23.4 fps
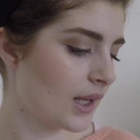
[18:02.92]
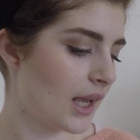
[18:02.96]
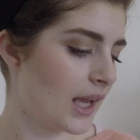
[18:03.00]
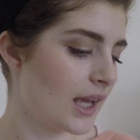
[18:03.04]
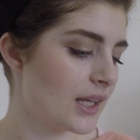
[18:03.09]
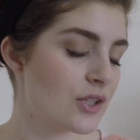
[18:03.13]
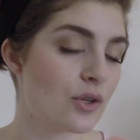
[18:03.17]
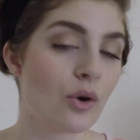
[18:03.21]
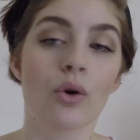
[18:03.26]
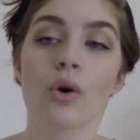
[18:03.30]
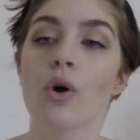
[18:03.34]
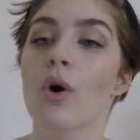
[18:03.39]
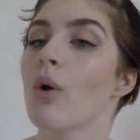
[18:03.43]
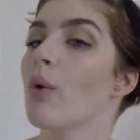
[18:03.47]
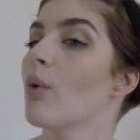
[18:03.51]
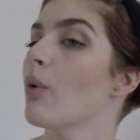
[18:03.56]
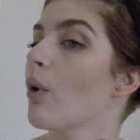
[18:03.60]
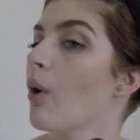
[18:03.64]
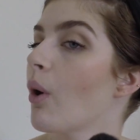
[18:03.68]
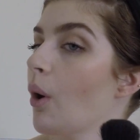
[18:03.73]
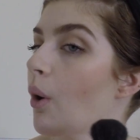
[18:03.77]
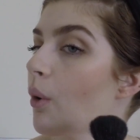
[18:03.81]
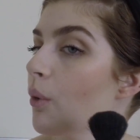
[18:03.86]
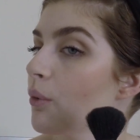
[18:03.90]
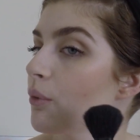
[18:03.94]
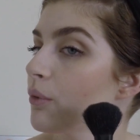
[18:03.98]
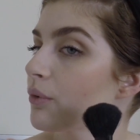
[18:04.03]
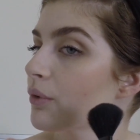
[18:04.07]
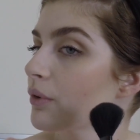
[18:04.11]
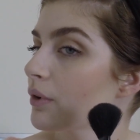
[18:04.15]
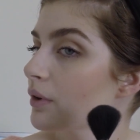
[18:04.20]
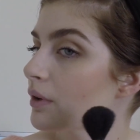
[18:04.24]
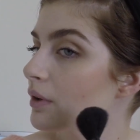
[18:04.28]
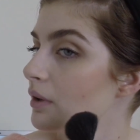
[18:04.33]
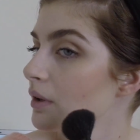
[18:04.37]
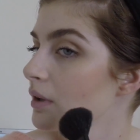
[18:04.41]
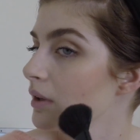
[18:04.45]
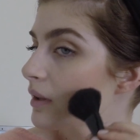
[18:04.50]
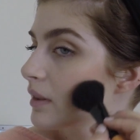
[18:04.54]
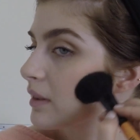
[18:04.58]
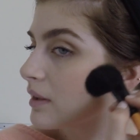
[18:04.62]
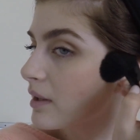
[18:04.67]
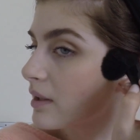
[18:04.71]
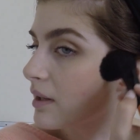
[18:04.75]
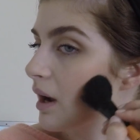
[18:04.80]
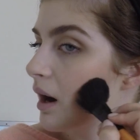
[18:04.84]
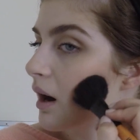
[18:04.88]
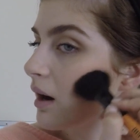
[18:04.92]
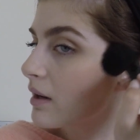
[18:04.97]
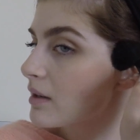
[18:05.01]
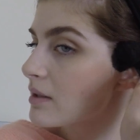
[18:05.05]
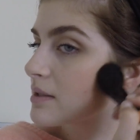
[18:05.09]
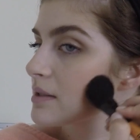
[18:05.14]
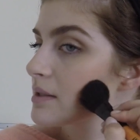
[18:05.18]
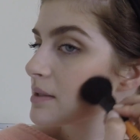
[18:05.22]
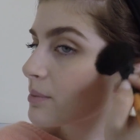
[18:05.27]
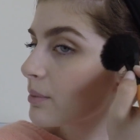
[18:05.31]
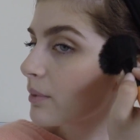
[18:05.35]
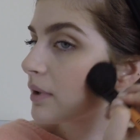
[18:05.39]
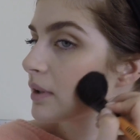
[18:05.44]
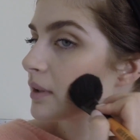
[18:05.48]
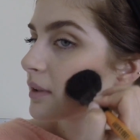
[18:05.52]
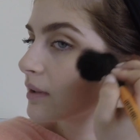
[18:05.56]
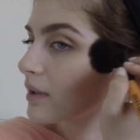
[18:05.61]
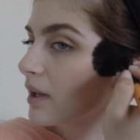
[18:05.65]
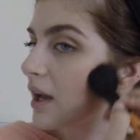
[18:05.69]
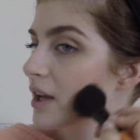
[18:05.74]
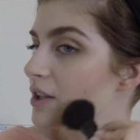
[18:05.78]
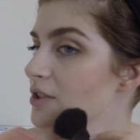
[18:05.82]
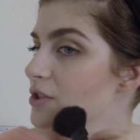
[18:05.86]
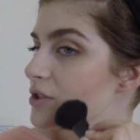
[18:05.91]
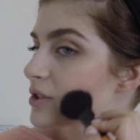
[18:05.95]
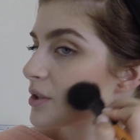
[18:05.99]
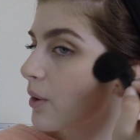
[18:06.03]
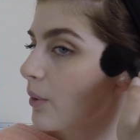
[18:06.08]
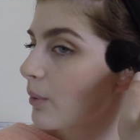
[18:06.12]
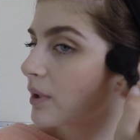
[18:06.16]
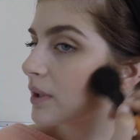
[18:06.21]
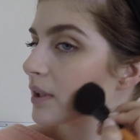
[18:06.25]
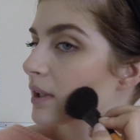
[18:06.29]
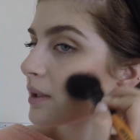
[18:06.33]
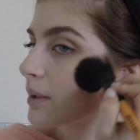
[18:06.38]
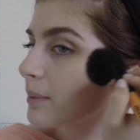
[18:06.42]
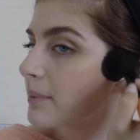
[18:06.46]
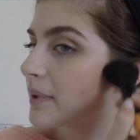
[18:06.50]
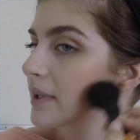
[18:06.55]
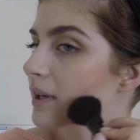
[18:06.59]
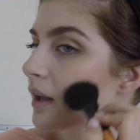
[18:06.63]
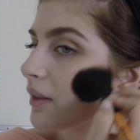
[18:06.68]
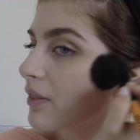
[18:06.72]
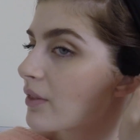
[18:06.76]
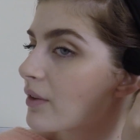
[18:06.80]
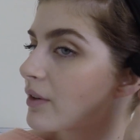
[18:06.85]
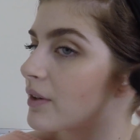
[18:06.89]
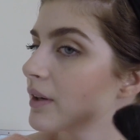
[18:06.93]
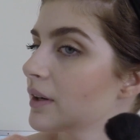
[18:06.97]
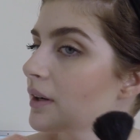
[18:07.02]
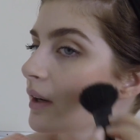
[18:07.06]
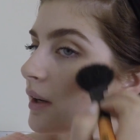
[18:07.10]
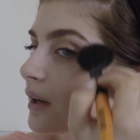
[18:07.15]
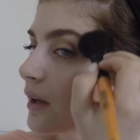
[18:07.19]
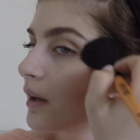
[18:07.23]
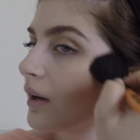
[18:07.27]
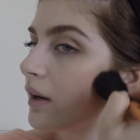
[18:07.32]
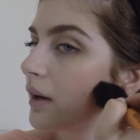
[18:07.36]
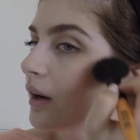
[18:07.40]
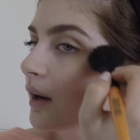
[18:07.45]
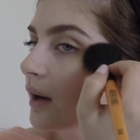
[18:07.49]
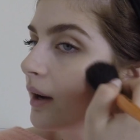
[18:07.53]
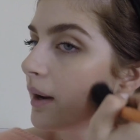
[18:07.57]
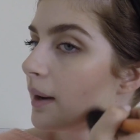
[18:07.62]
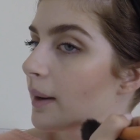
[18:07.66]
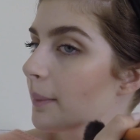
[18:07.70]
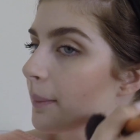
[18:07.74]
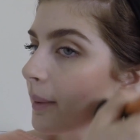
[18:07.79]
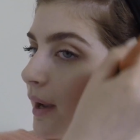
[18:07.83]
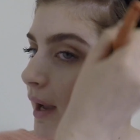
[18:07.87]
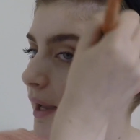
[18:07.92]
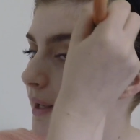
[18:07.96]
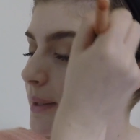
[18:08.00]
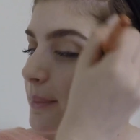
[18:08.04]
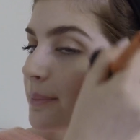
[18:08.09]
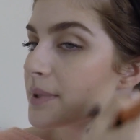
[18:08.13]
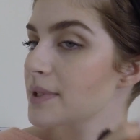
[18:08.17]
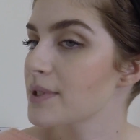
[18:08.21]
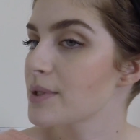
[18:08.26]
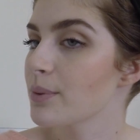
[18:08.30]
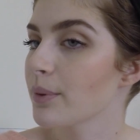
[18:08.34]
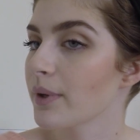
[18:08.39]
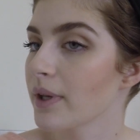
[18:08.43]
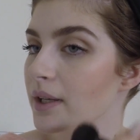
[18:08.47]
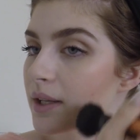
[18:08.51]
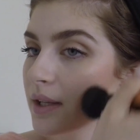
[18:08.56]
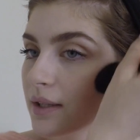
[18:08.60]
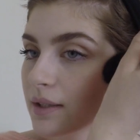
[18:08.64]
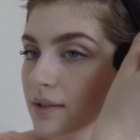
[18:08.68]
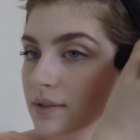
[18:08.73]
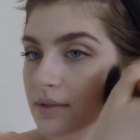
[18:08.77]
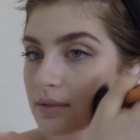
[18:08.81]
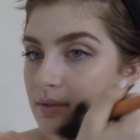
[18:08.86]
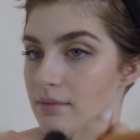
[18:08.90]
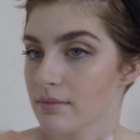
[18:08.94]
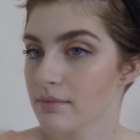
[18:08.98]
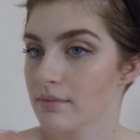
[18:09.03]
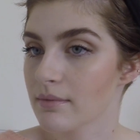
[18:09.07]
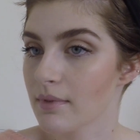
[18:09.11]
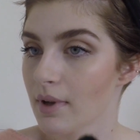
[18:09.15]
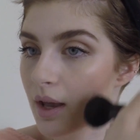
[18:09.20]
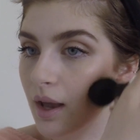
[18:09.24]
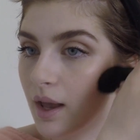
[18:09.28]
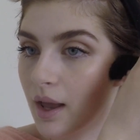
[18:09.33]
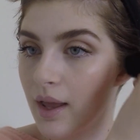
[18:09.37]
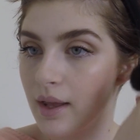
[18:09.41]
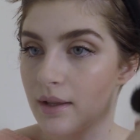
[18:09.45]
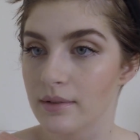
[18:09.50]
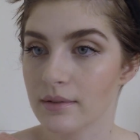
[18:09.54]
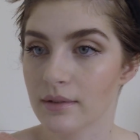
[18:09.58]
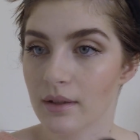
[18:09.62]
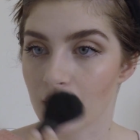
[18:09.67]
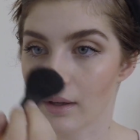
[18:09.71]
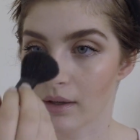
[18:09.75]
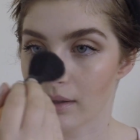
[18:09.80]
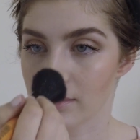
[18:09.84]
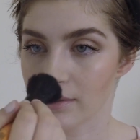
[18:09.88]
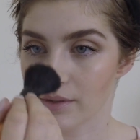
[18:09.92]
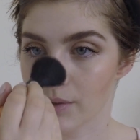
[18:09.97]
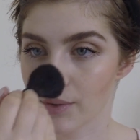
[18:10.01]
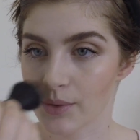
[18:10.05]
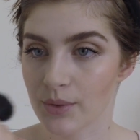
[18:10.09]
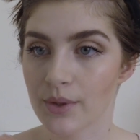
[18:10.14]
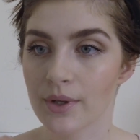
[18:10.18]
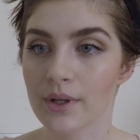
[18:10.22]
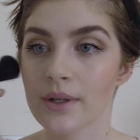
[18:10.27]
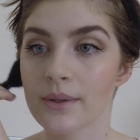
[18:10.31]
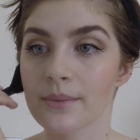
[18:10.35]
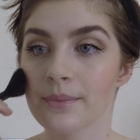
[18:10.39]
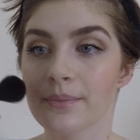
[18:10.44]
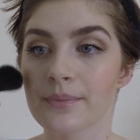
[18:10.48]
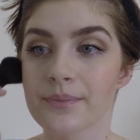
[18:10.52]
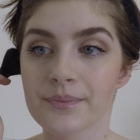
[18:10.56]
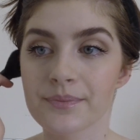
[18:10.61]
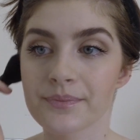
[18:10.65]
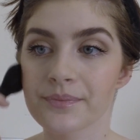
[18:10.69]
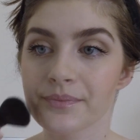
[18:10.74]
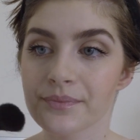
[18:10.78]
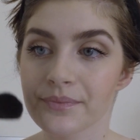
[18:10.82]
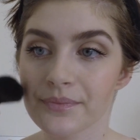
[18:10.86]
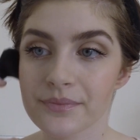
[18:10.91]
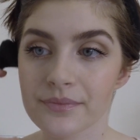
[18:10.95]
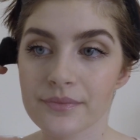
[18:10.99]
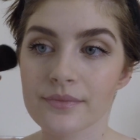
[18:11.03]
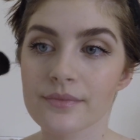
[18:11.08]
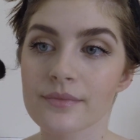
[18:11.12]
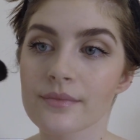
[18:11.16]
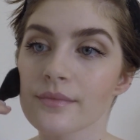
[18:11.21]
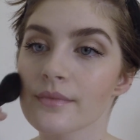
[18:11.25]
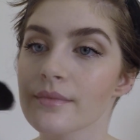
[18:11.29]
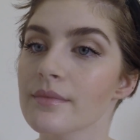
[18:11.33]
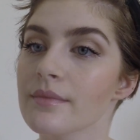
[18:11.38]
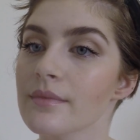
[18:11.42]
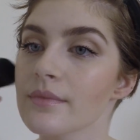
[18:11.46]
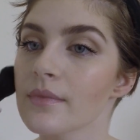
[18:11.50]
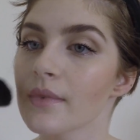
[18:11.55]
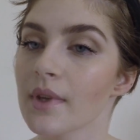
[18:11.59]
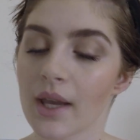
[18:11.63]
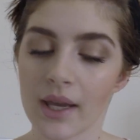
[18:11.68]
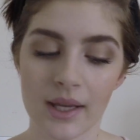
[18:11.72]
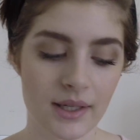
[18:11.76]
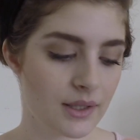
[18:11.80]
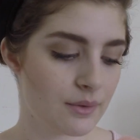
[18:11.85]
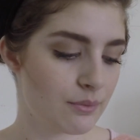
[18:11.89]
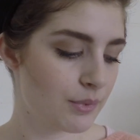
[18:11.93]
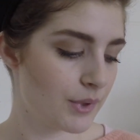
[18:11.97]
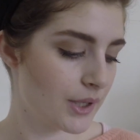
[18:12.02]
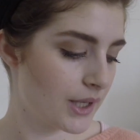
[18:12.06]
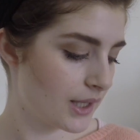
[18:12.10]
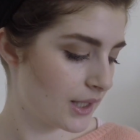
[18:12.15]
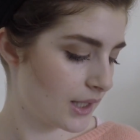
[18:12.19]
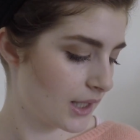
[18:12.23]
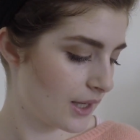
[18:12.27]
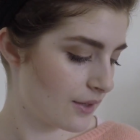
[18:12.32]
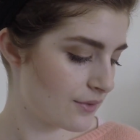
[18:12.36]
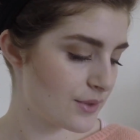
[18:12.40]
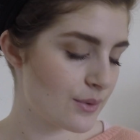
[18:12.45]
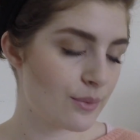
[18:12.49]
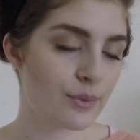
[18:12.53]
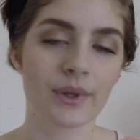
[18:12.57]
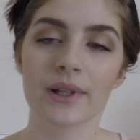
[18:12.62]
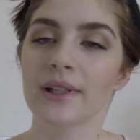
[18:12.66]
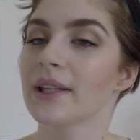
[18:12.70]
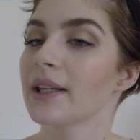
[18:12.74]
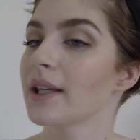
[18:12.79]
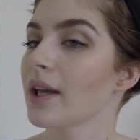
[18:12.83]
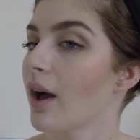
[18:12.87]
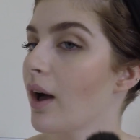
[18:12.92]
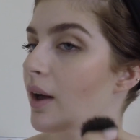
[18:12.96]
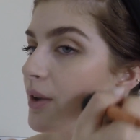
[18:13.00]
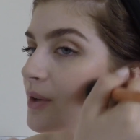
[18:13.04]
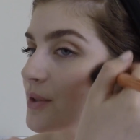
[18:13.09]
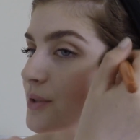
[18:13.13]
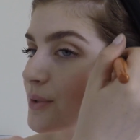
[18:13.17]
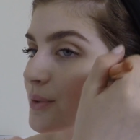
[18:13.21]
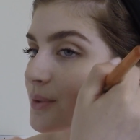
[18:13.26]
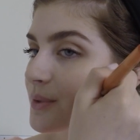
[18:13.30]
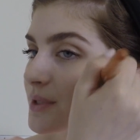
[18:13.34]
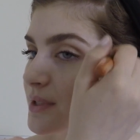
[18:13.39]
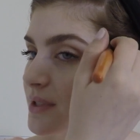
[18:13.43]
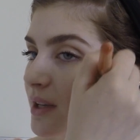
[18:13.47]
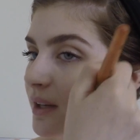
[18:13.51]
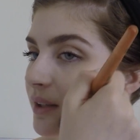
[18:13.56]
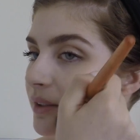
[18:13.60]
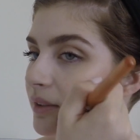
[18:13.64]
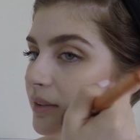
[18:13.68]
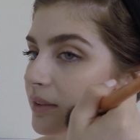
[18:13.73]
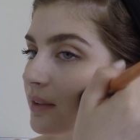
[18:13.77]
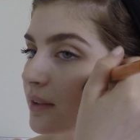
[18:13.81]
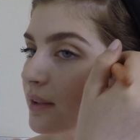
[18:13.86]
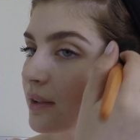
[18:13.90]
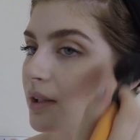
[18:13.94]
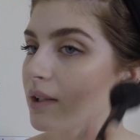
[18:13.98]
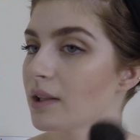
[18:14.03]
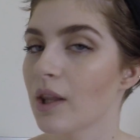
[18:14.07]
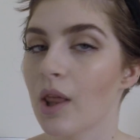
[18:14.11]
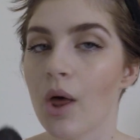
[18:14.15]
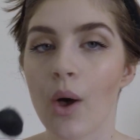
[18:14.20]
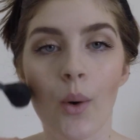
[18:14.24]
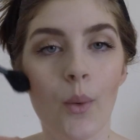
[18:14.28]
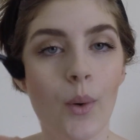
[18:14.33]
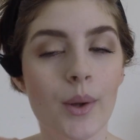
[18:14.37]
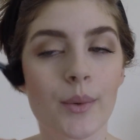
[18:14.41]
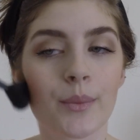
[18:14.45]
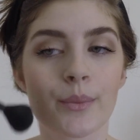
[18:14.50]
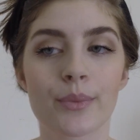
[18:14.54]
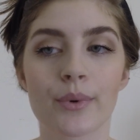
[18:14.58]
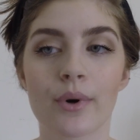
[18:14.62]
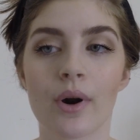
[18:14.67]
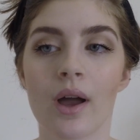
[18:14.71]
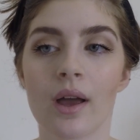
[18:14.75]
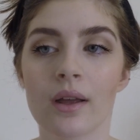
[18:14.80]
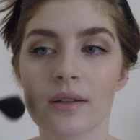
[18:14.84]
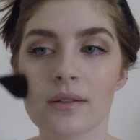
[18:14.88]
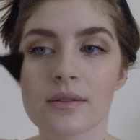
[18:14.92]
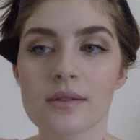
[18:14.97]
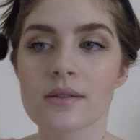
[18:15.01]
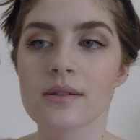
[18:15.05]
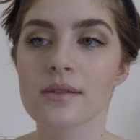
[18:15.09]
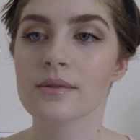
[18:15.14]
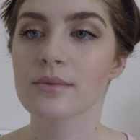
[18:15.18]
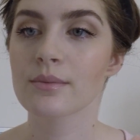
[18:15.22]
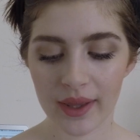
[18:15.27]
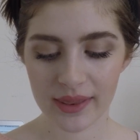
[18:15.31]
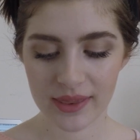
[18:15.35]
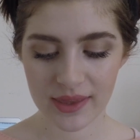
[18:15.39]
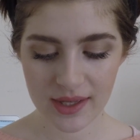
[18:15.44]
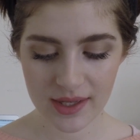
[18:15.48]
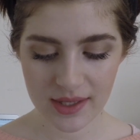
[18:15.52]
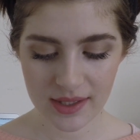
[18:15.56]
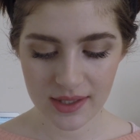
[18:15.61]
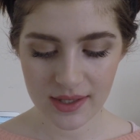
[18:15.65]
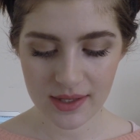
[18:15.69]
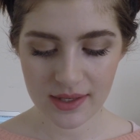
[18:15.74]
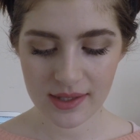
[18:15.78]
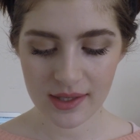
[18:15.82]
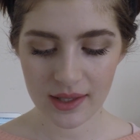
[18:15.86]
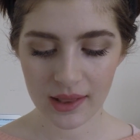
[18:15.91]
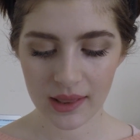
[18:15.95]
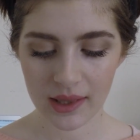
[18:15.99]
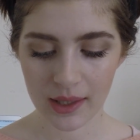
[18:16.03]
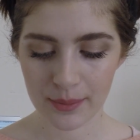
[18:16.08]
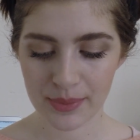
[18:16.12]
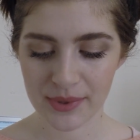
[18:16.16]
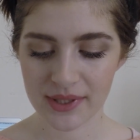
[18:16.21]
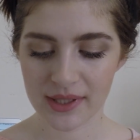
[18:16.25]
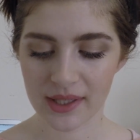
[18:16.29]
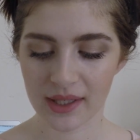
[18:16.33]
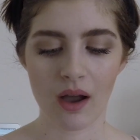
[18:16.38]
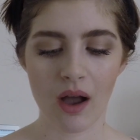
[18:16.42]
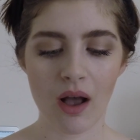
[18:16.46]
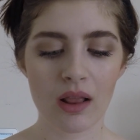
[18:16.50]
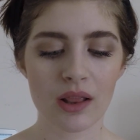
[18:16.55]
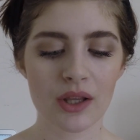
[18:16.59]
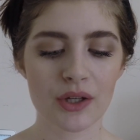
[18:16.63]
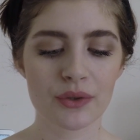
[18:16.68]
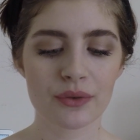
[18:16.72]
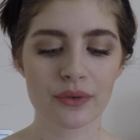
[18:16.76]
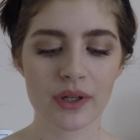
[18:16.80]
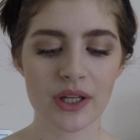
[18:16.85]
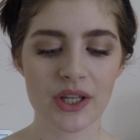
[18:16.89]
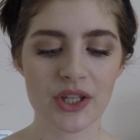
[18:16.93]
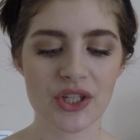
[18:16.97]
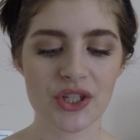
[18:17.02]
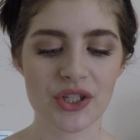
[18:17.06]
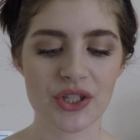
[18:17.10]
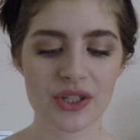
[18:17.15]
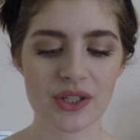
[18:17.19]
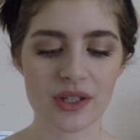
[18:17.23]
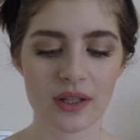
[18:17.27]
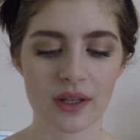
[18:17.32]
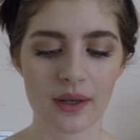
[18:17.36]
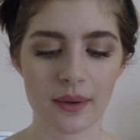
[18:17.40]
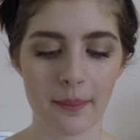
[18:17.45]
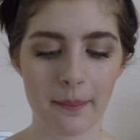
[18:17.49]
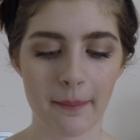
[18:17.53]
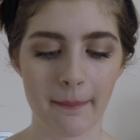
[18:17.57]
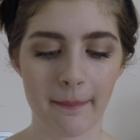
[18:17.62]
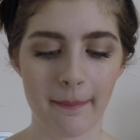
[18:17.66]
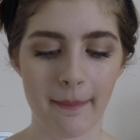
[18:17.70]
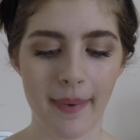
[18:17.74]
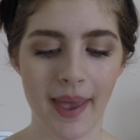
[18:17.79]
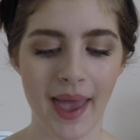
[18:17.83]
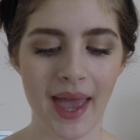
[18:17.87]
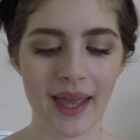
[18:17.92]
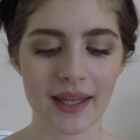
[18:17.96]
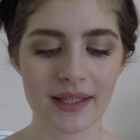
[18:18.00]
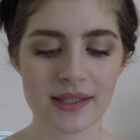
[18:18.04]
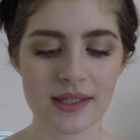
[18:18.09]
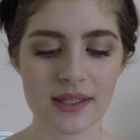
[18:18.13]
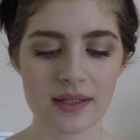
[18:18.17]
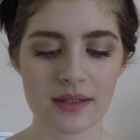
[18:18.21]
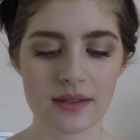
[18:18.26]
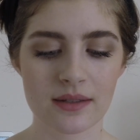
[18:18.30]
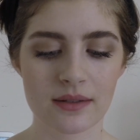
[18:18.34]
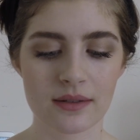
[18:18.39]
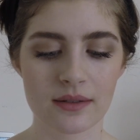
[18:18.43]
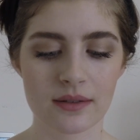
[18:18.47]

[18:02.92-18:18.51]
I don't go over the NARS one, I just go a little bit under, kind of between it and the contour. And it gives a really also subtle glow and bronze. This is a lipstick, color Riche Matte